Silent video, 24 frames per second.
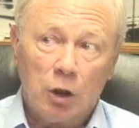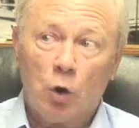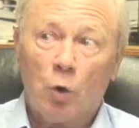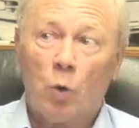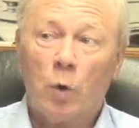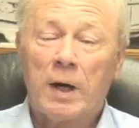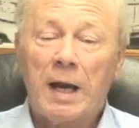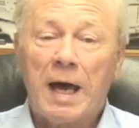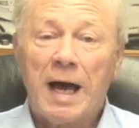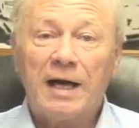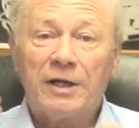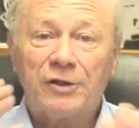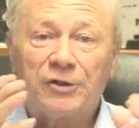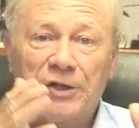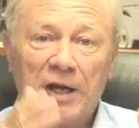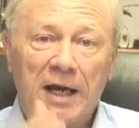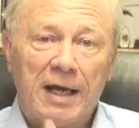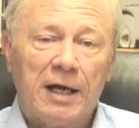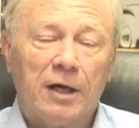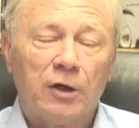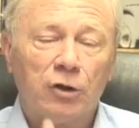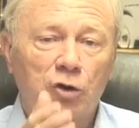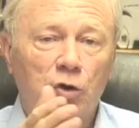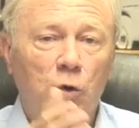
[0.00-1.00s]
when
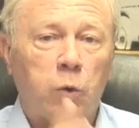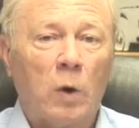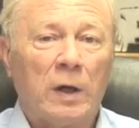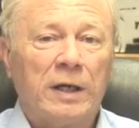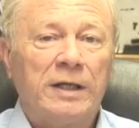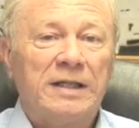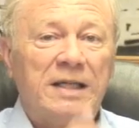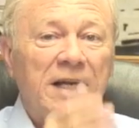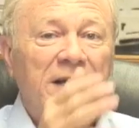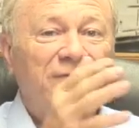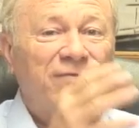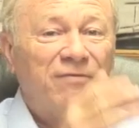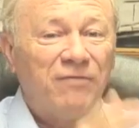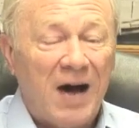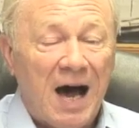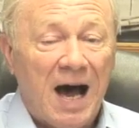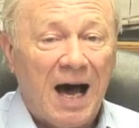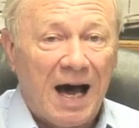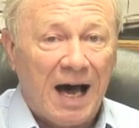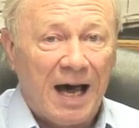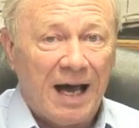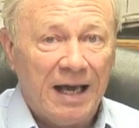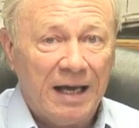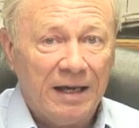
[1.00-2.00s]
Isaiah
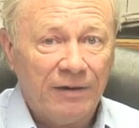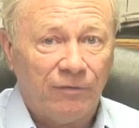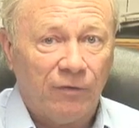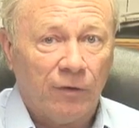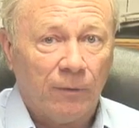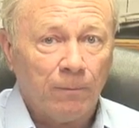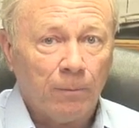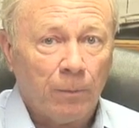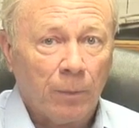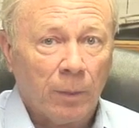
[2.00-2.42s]
25,